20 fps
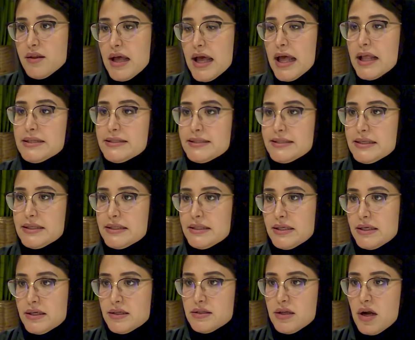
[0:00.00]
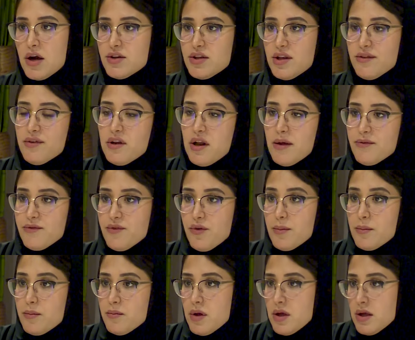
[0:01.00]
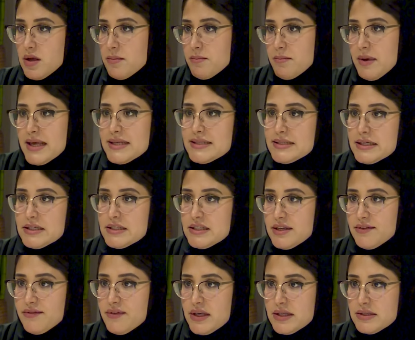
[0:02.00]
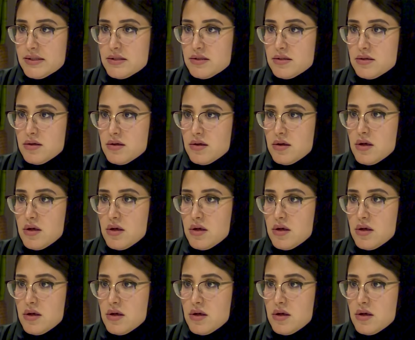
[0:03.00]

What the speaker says: LCDs are developed from basic TVs.